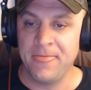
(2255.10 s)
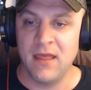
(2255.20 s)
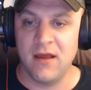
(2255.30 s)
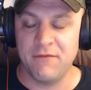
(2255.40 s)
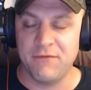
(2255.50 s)

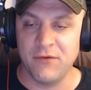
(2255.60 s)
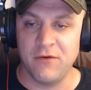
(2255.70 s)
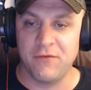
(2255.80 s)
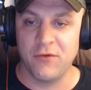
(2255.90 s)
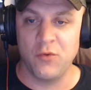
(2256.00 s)
for
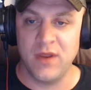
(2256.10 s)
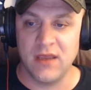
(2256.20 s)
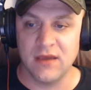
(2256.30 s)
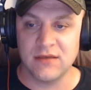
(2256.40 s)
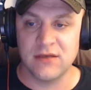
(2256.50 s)
the week.
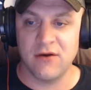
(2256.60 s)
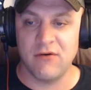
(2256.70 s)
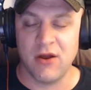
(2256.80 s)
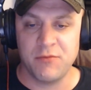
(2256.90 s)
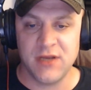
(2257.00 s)
So I
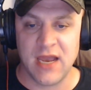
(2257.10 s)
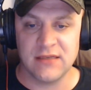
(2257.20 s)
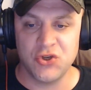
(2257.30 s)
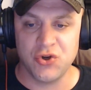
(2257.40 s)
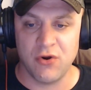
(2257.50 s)
hope you guys
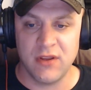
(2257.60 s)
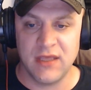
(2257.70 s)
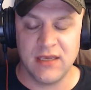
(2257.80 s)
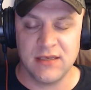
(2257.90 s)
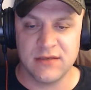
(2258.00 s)
enjoyed
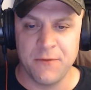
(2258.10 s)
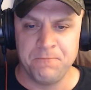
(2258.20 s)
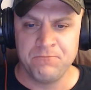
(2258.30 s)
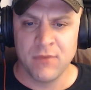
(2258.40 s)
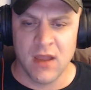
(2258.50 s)
these.
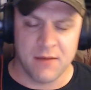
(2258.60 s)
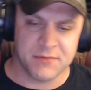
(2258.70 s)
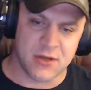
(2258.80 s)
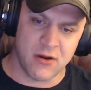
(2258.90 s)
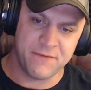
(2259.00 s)
I'm
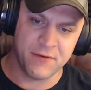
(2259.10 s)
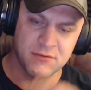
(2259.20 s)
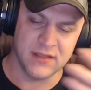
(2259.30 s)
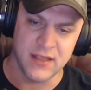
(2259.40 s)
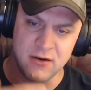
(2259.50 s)
sorry if it was a
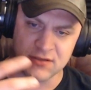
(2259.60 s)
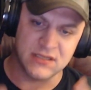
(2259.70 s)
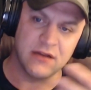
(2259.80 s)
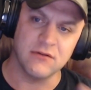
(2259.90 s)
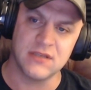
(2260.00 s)
little
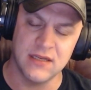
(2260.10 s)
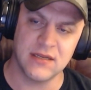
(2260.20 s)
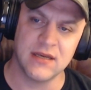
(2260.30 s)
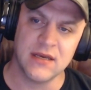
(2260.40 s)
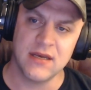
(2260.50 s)
stilted.
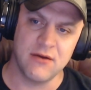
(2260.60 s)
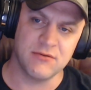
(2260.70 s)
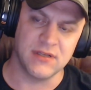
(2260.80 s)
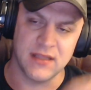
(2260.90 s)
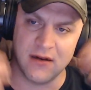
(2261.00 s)
It was a
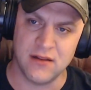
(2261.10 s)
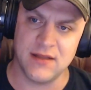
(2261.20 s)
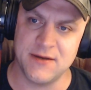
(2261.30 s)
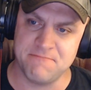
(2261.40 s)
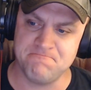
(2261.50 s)

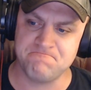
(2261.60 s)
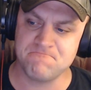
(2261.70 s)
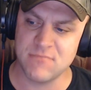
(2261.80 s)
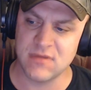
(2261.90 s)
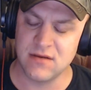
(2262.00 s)
little
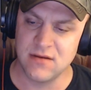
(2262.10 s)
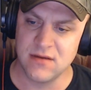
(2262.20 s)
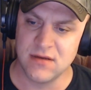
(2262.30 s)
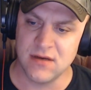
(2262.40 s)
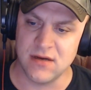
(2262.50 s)

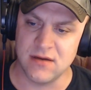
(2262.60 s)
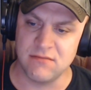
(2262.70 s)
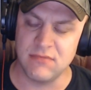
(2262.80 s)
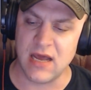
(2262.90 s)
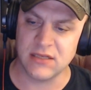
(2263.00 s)

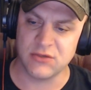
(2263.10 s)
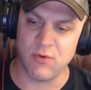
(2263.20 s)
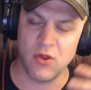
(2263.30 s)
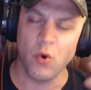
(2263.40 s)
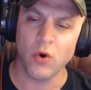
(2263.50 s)
not as well
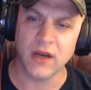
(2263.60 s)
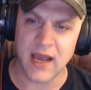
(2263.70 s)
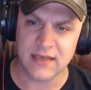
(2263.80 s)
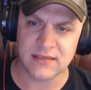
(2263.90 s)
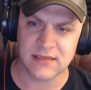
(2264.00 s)

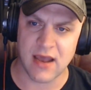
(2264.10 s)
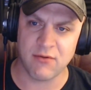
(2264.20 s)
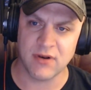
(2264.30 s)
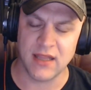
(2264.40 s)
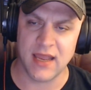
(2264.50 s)
organized as I would
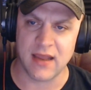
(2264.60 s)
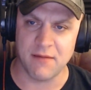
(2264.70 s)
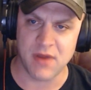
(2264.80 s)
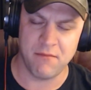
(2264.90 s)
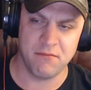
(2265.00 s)
like.
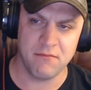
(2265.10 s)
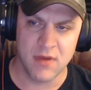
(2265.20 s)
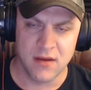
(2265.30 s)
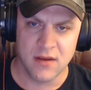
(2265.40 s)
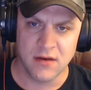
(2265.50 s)
I'm
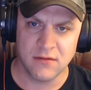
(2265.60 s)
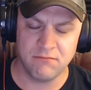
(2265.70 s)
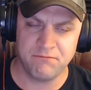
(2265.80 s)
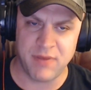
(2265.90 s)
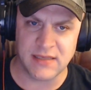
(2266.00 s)

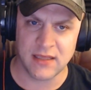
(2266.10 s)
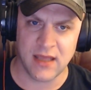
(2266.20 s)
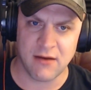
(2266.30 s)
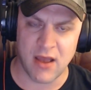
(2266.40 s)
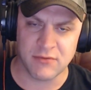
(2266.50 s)
basically
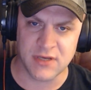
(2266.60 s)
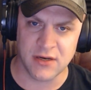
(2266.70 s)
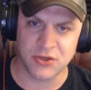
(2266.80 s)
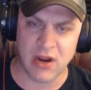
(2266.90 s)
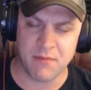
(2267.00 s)
I was going to
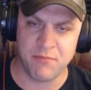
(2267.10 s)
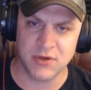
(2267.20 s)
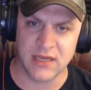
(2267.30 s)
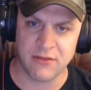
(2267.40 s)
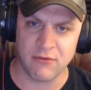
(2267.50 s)
try to put
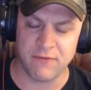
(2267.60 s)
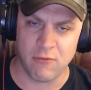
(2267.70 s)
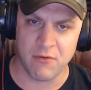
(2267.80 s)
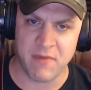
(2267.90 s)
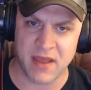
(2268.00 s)
together a format,